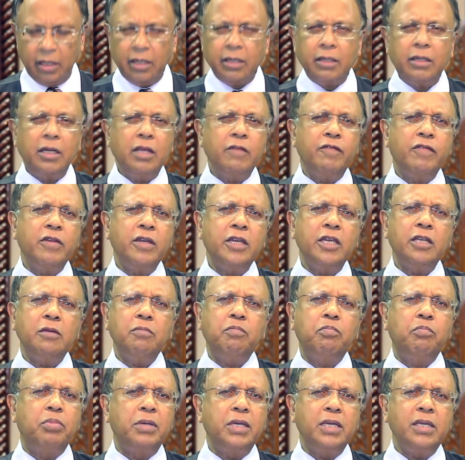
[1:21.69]
living in
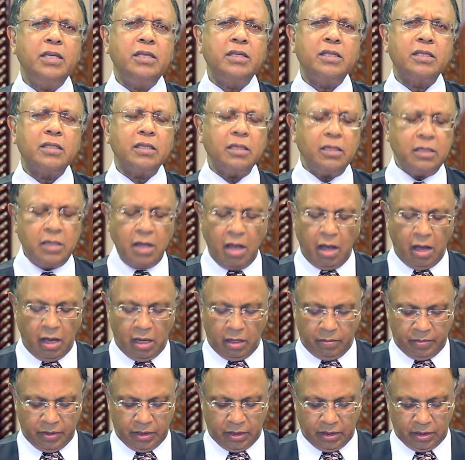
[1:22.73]
peace and
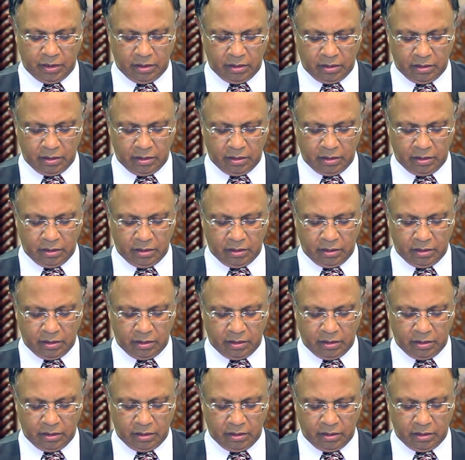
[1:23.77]
harmony,